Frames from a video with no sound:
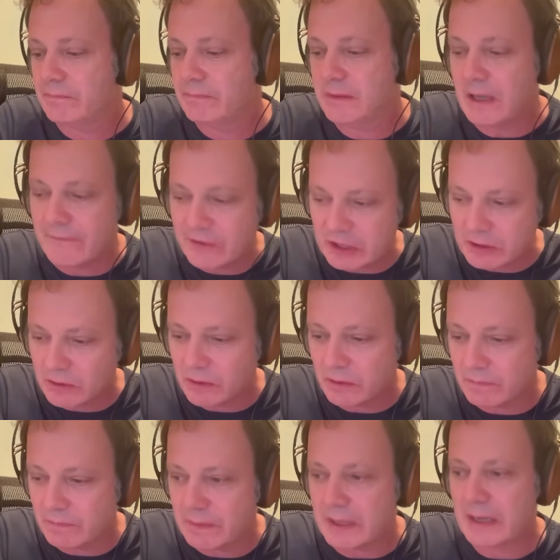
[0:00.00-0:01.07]

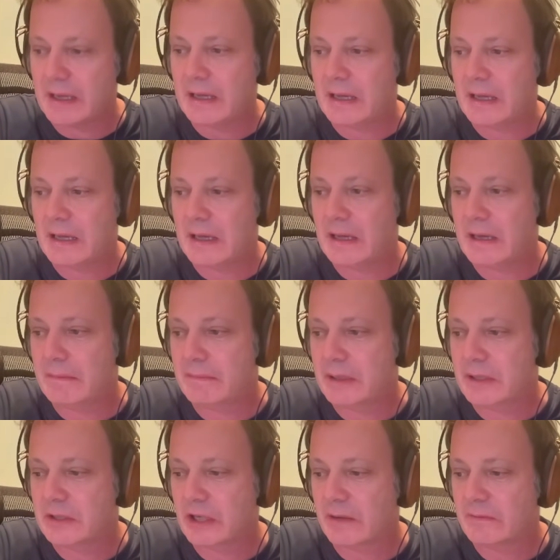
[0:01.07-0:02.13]
difficult
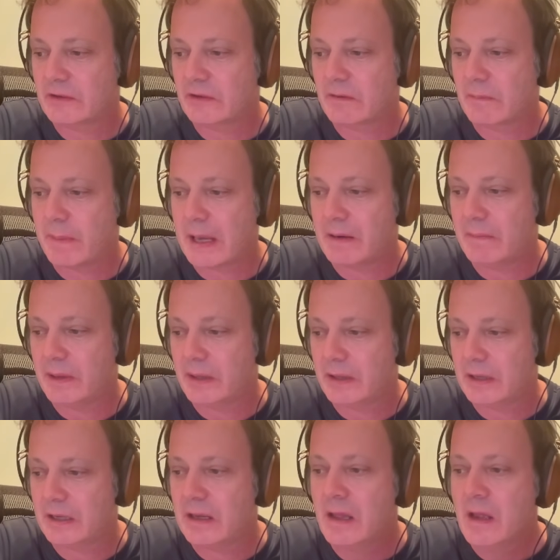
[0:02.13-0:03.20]
in terms of
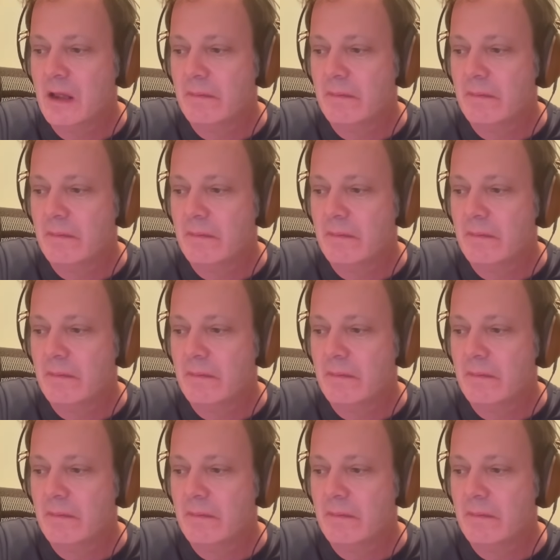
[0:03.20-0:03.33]
compatibility,